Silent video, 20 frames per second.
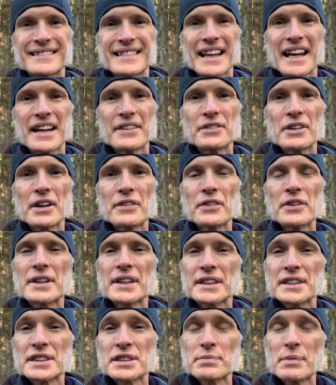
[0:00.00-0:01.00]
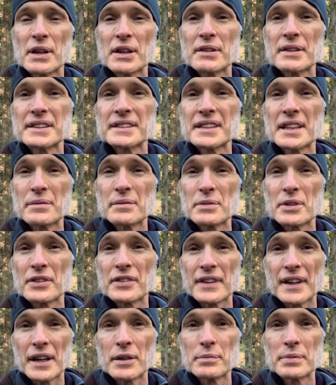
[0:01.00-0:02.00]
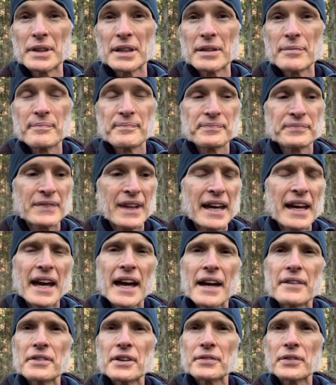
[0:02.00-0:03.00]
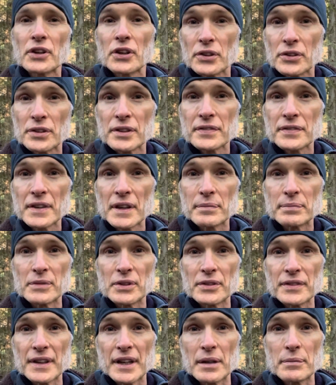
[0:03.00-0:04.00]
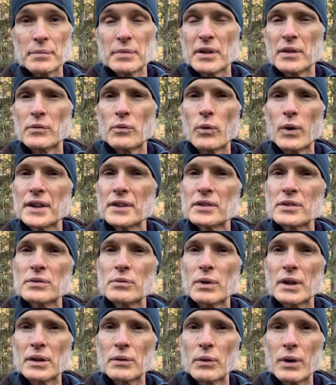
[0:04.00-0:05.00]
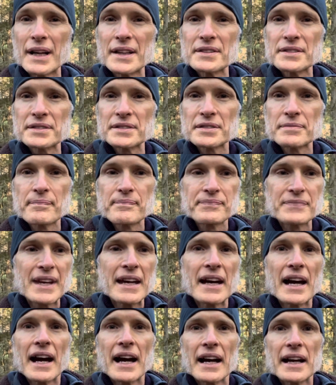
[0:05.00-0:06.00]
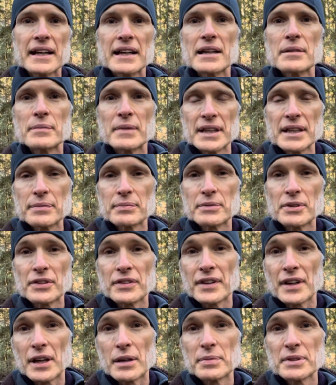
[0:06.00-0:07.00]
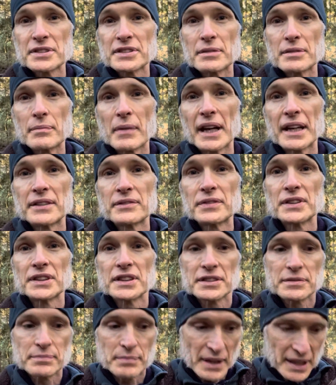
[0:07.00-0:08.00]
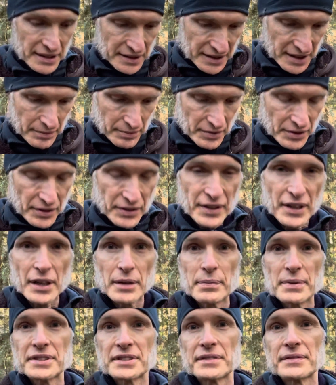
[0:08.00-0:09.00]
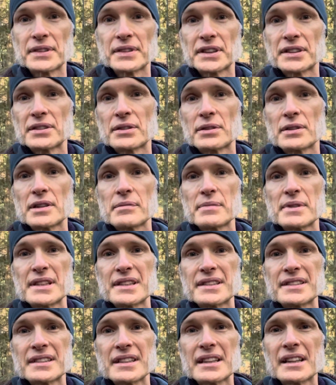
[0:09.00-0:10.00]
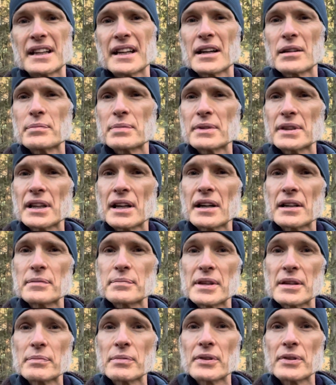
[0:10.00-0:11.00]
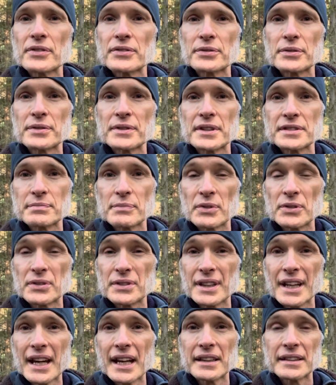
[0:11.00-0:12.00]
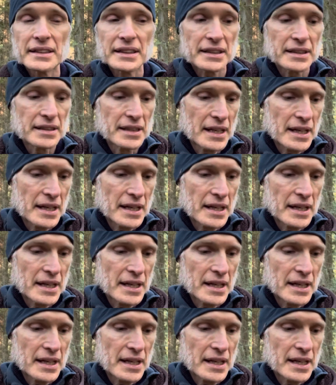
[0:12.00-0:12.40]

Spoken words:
Have you ever experienced hypnotherapy? Have you ever heard of hypnotherapy and wondered what it was? I am a hypnotherapist, a mindfulness-based hypnotherapist in Victoria, BC, and I help a lot of people through this modality.